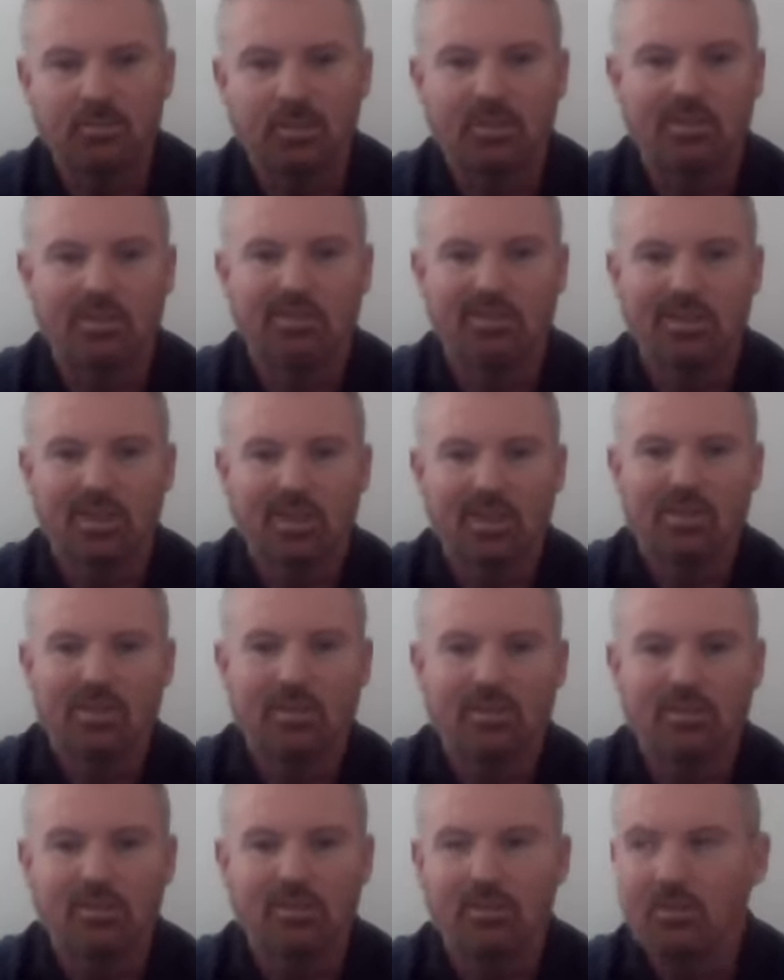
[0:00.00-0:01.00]
because
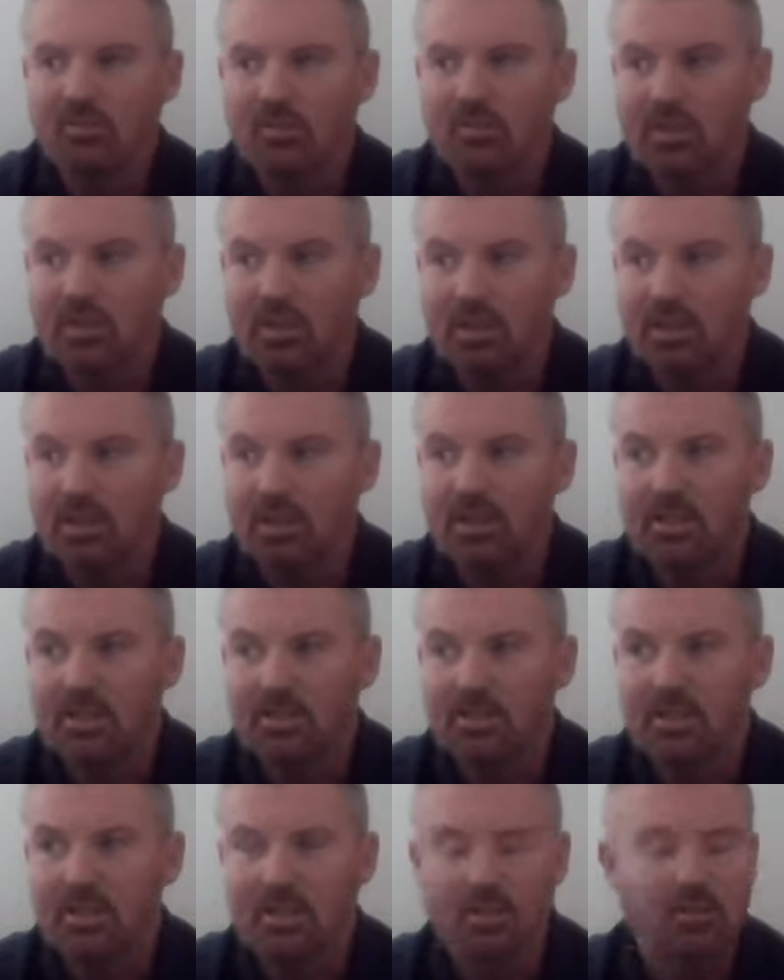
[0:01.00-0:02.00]
you're looking at a
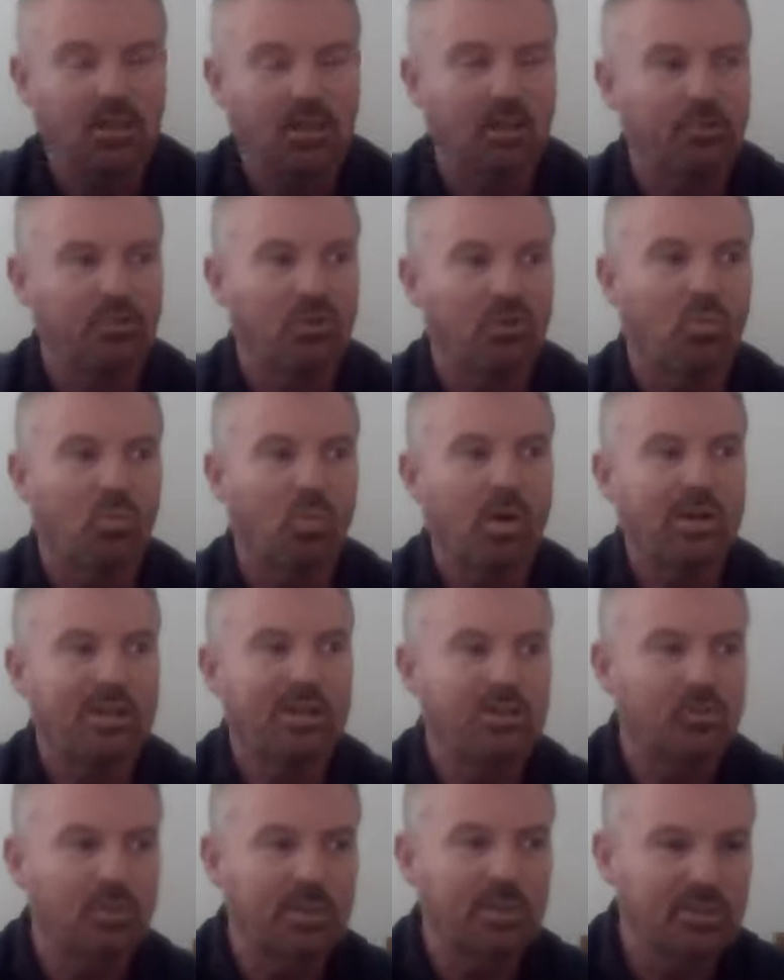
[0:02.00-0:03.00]
list and you've got one
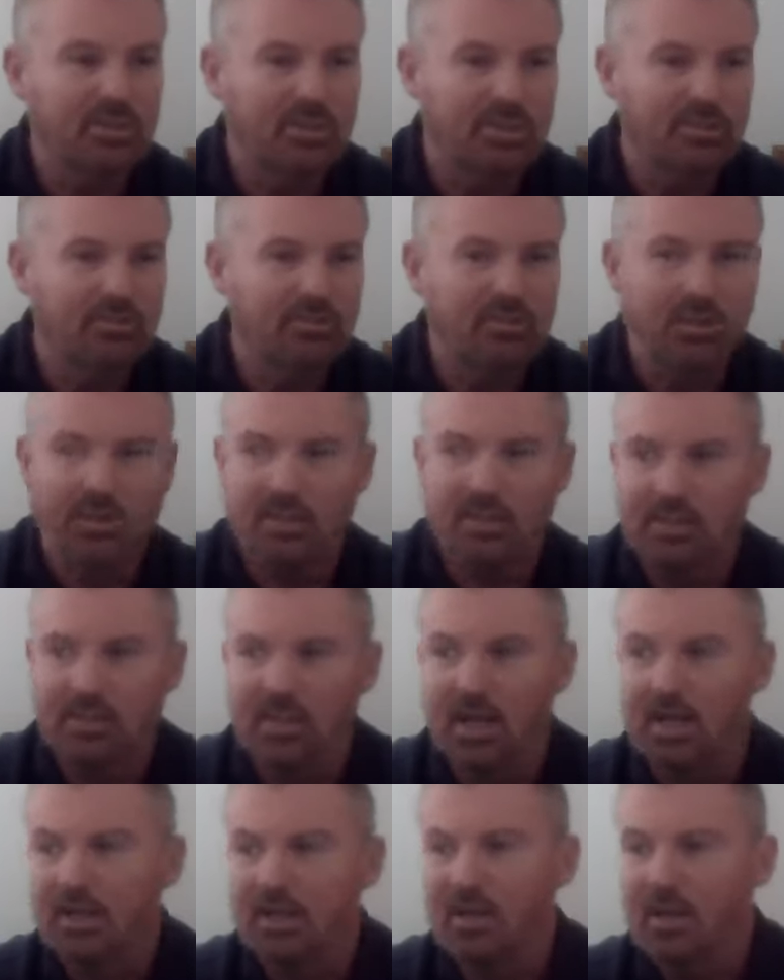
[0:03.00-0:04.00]
at
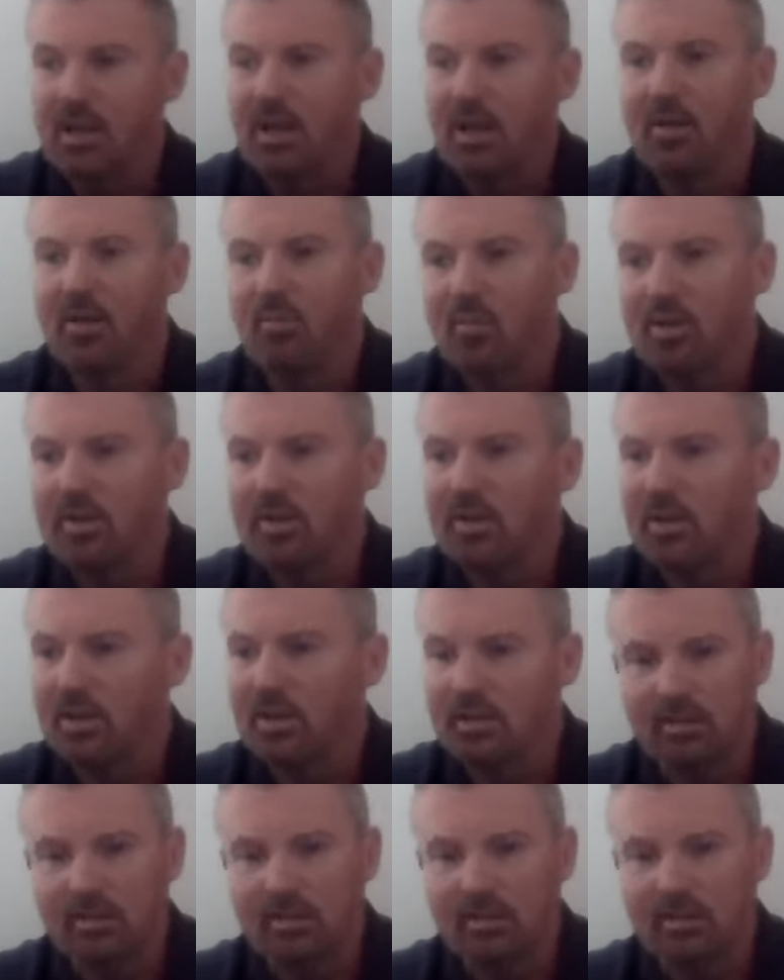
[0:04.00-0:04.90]
22.98 and one at